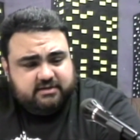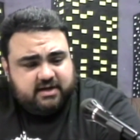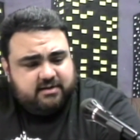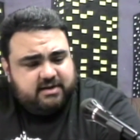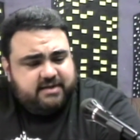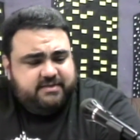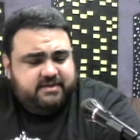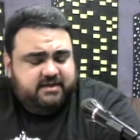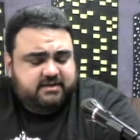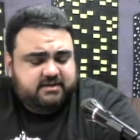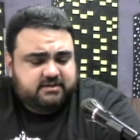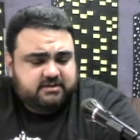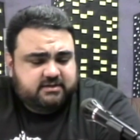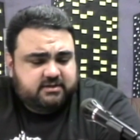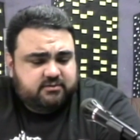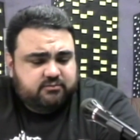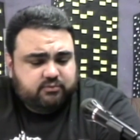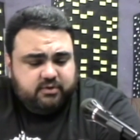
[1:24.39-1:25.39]
I think
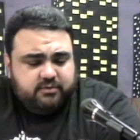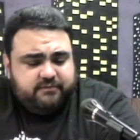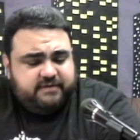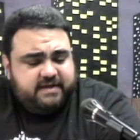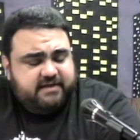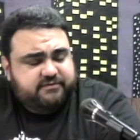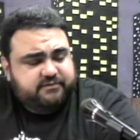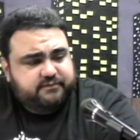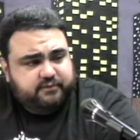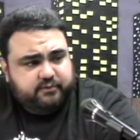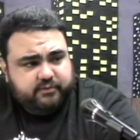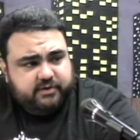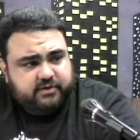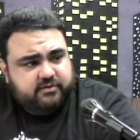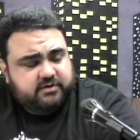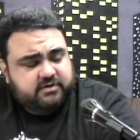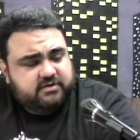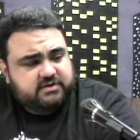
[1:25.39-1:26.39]
real fast before
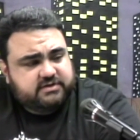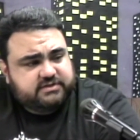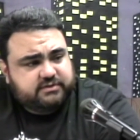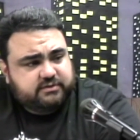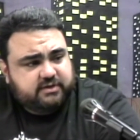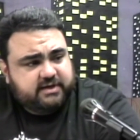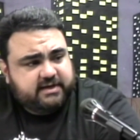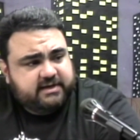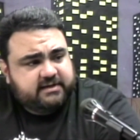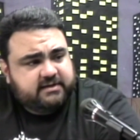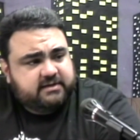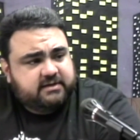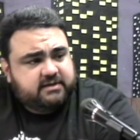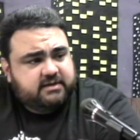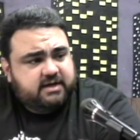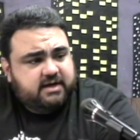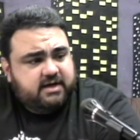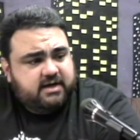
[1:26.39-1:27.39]
we go into our story.
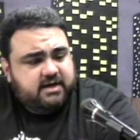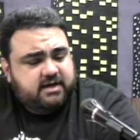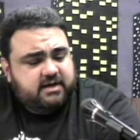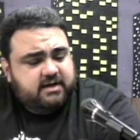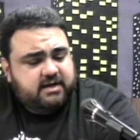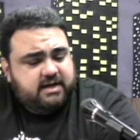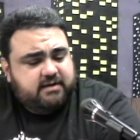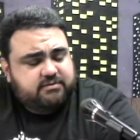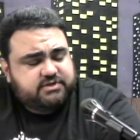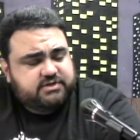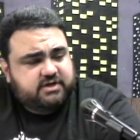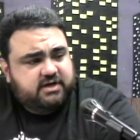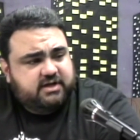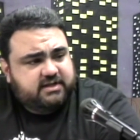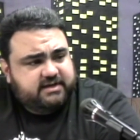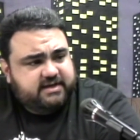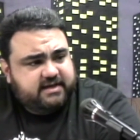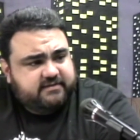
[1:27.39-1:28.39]
How was your
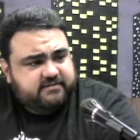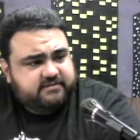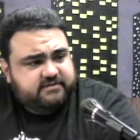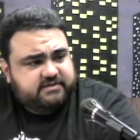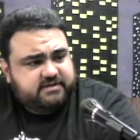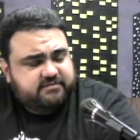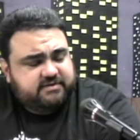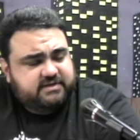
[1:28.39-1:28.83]
holidays? Did you have a